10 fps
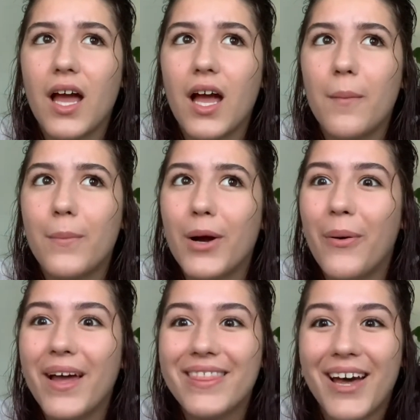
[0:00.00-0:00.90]
bro,
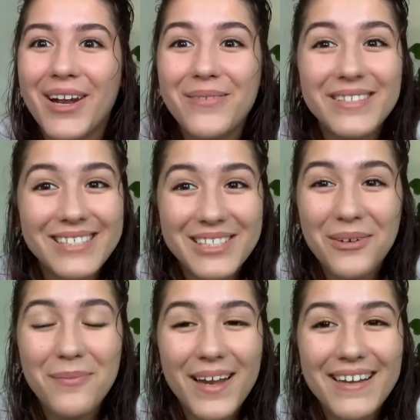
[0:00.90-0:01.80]
I thought it was still
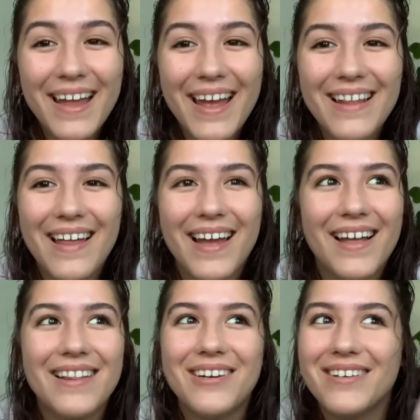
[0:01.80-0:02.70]
Monday. Like, I
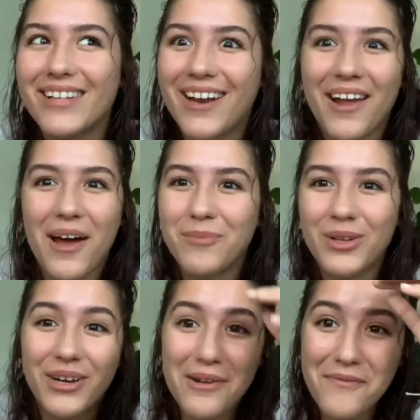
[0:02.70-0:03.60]
literally thought I
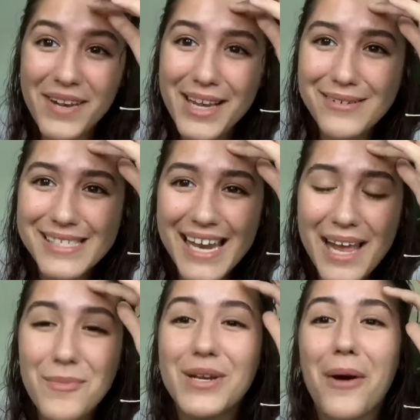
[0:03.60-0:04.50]
uploaded a video today,
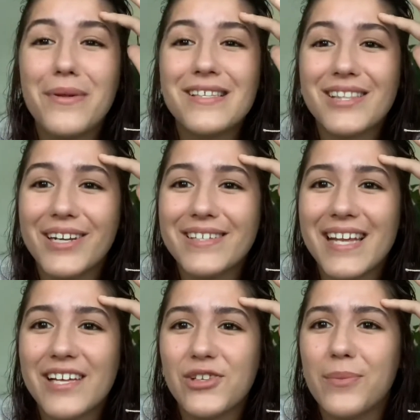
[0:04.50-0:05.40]
but no, it's
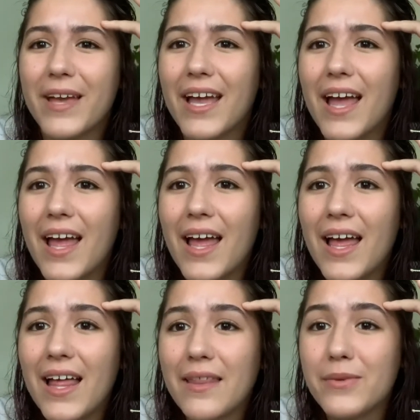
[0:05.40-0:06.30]
Thursday. So I'm like,
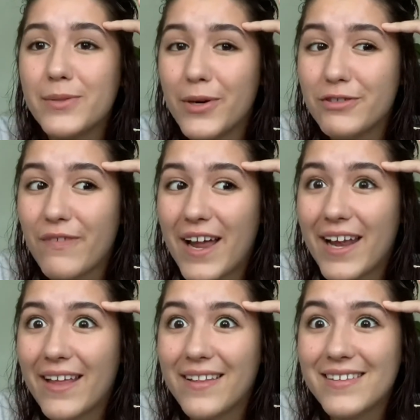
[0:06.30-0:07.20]
that means tomorrow's
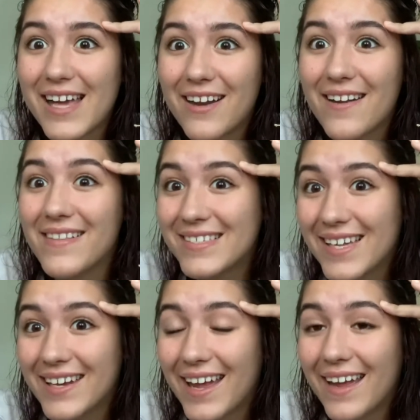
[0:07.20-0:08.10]
Friday, then Saturday, then
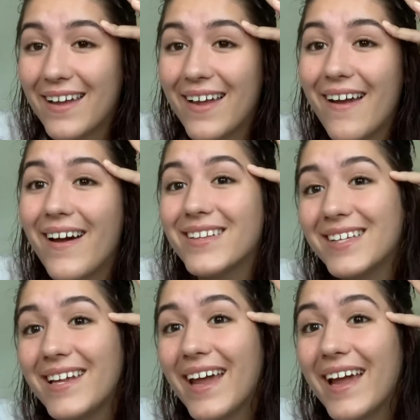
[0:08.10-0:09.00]
Sunday. On
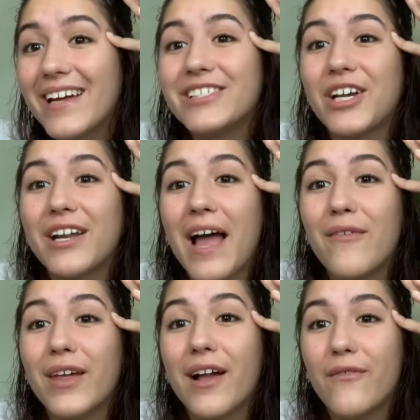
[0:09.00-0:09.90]
Sunday, I should already have
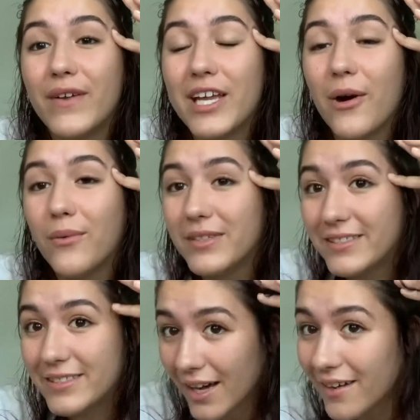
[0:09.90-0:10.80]
like a video
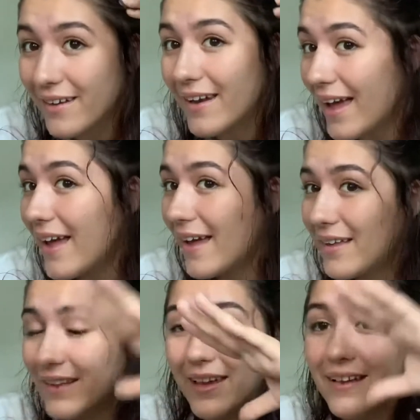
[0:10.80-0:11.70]
done,
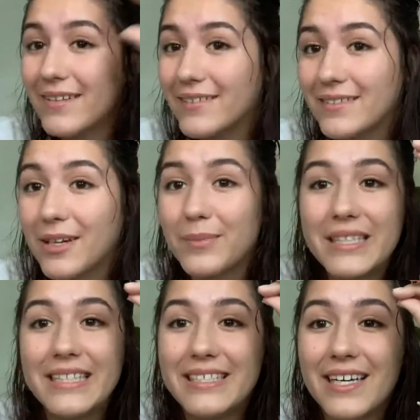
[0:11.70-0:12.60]
like
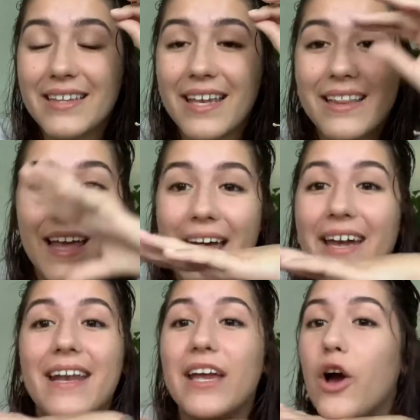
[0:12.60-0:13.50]
completely done, like the
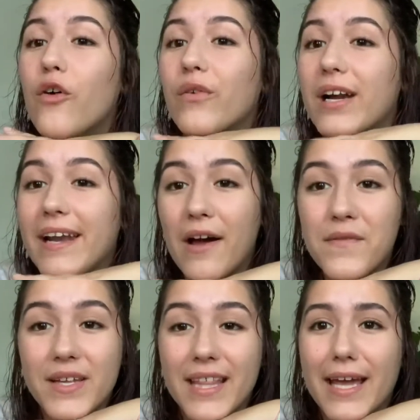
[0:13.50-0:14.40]
editing over and
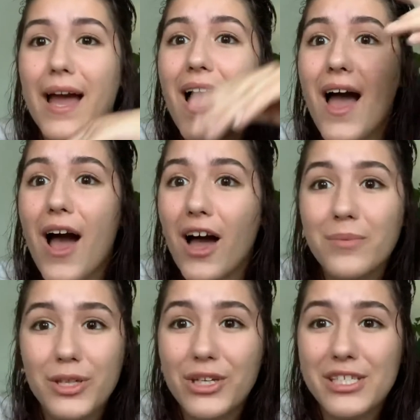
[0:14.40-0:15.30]
everything,
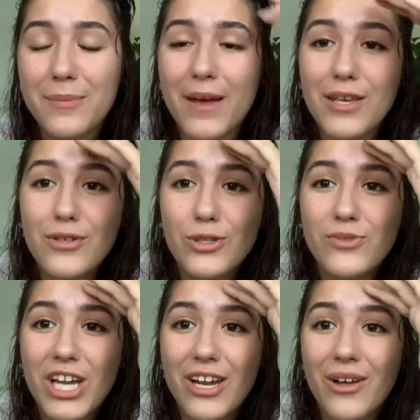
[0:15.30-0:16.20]
uploaded to my YouTube
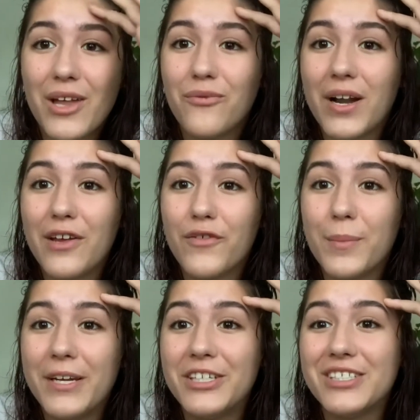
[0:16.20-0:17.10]
channel and ready for me
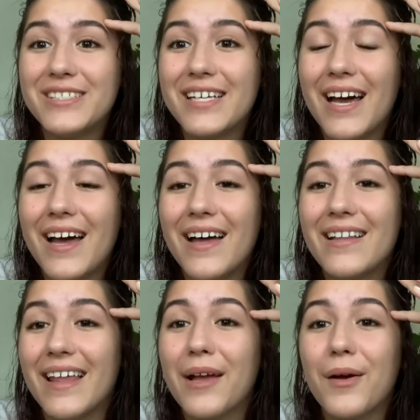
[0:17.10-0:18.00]
to just
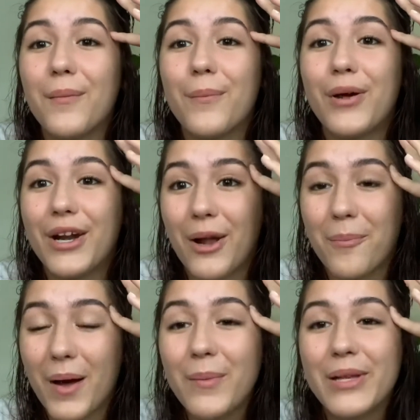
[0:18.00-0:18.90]
like put it on
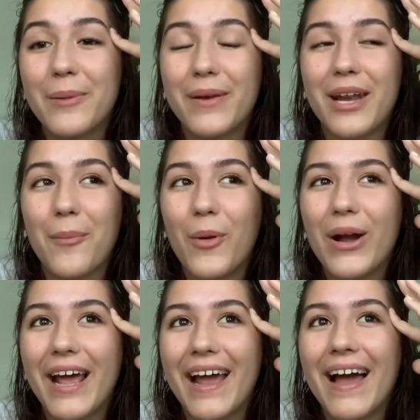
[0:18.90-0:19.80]
public Monday morning.